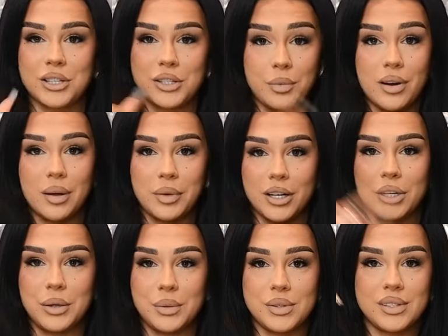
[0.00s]
the one I'm going to
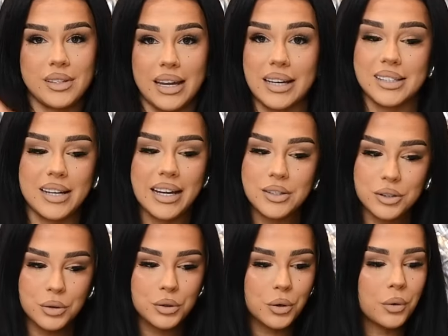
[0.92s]
use in today's
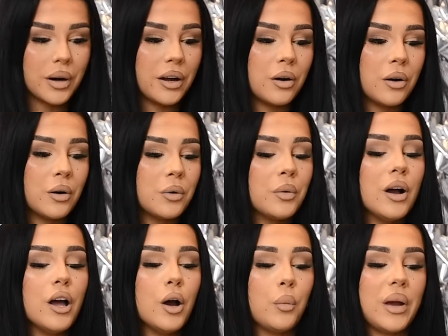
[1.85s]
tutorial.
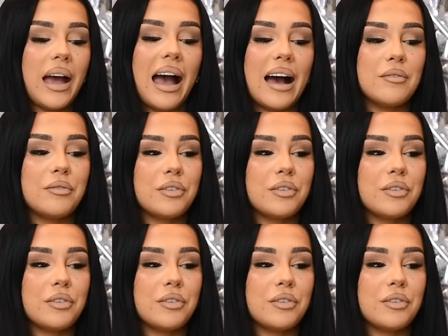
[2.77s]
We have